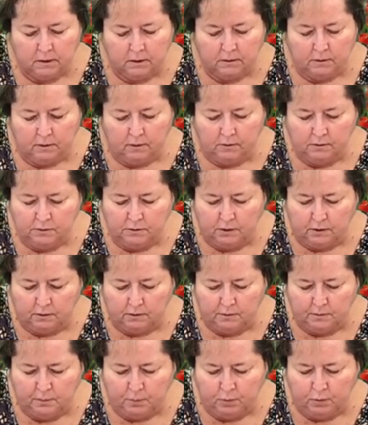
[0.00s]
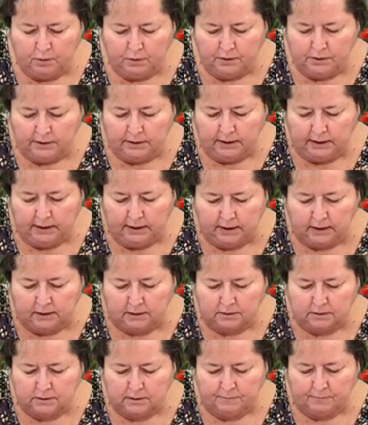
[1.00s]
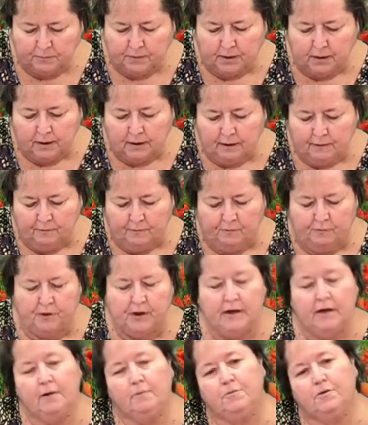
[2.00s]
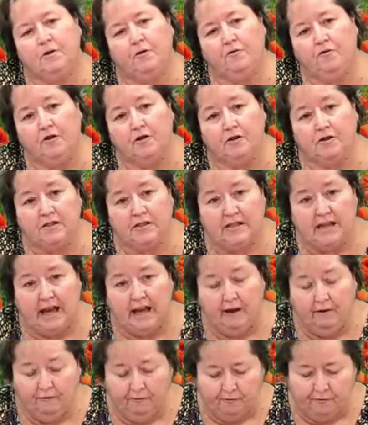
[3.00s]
Those are important things. Freedom to feel safe.